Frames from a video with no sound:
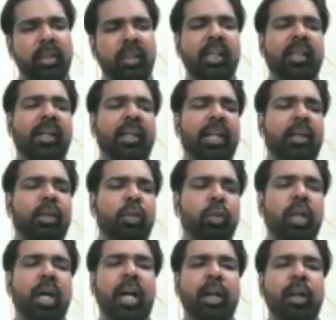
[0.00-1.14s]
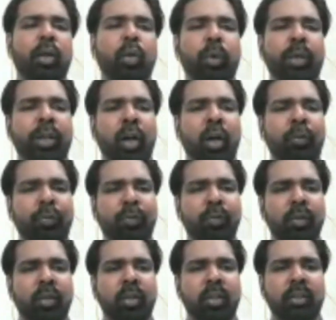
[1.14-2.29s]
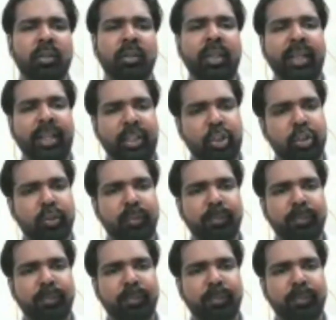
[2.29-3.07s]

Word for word: that led to the undoing of the nature.